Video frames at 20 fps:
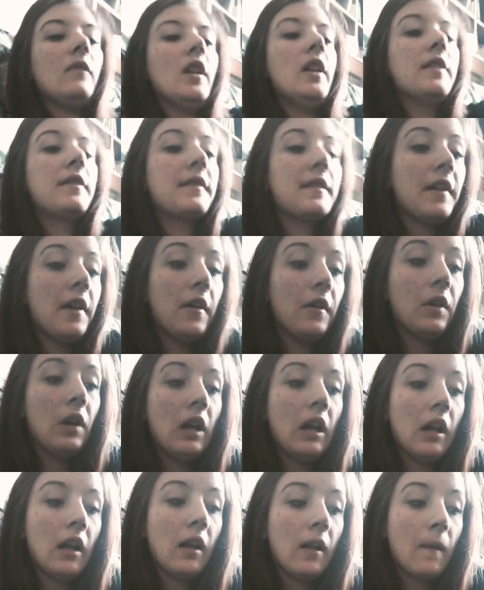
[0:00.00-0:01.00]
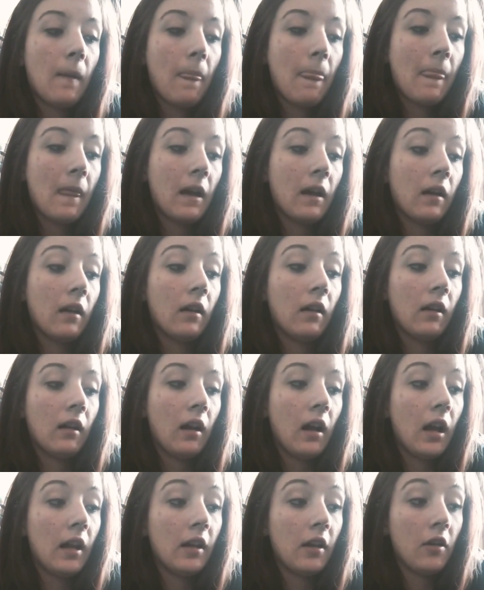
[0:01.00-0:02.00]
And so,
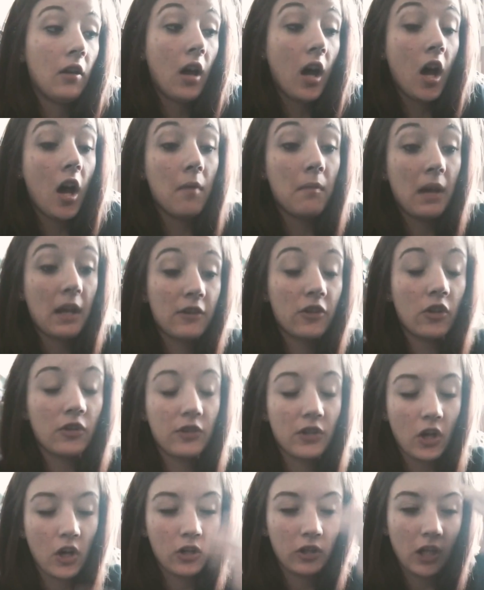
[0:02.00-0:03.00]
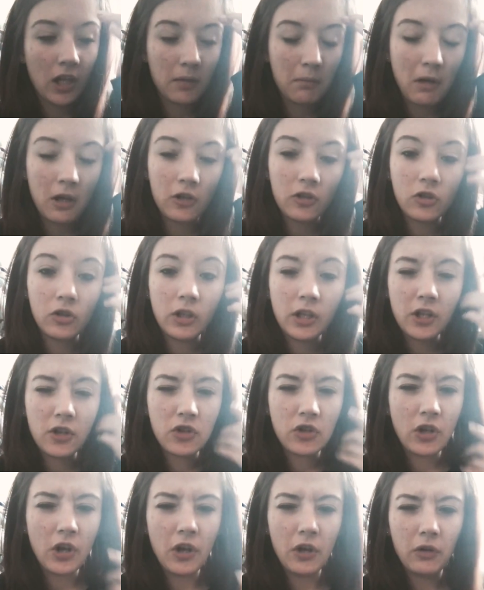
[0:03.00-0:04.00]
as y'all saw in like my little
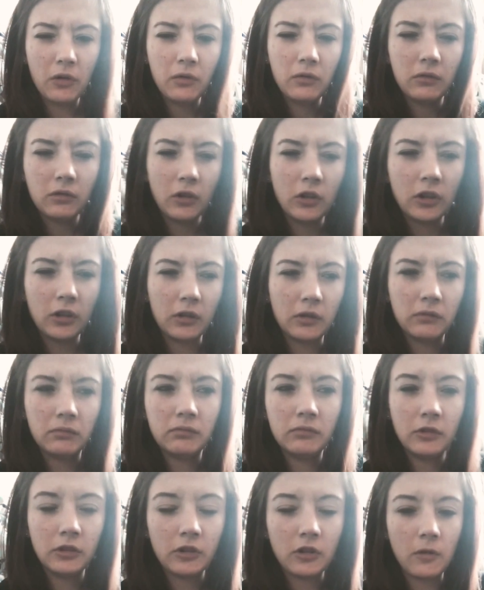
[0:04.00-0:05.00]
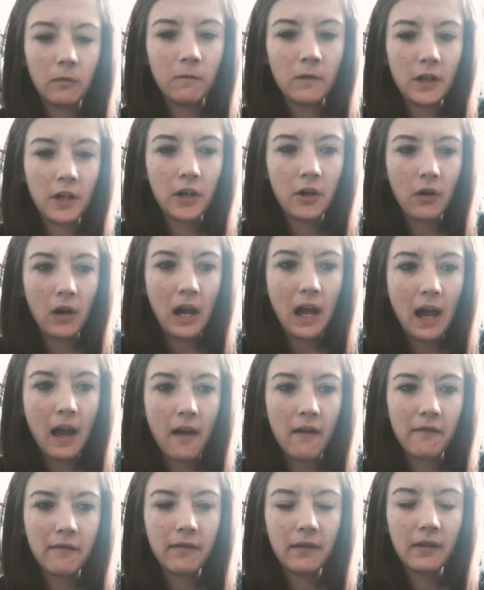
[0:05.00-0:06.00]
intro or the little video I
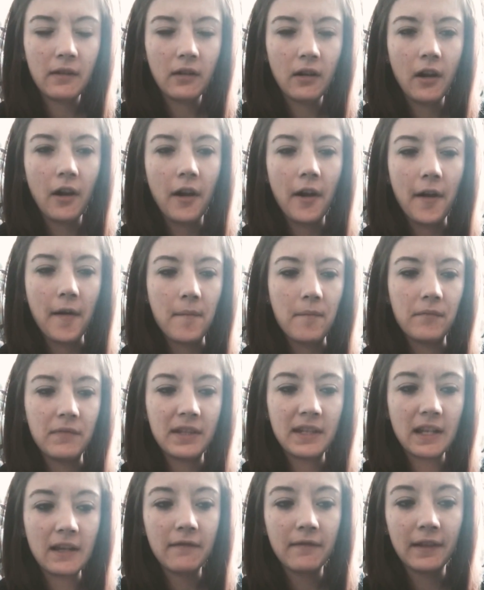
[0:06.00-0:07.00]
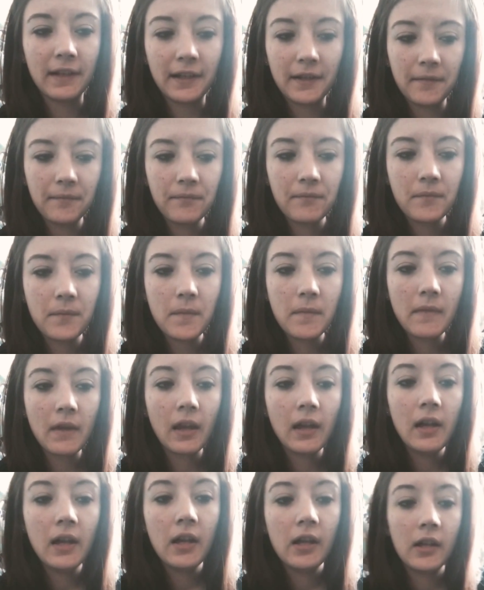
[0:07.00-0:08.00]
have, Ziva
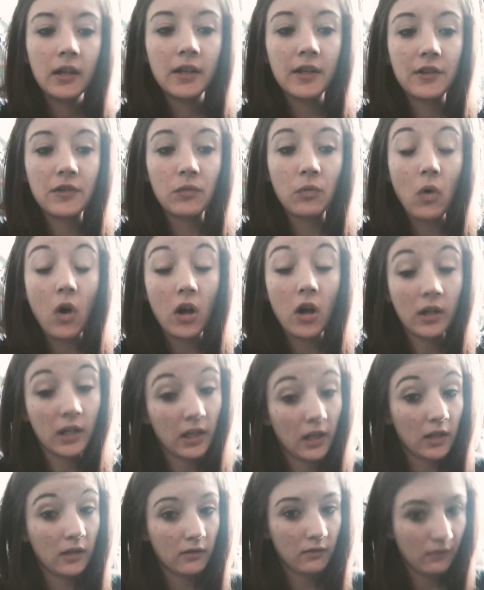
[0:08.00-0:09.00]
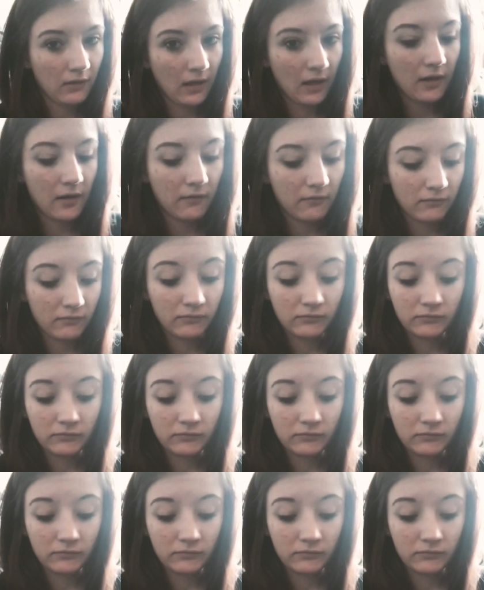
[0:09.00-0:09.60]
is walking at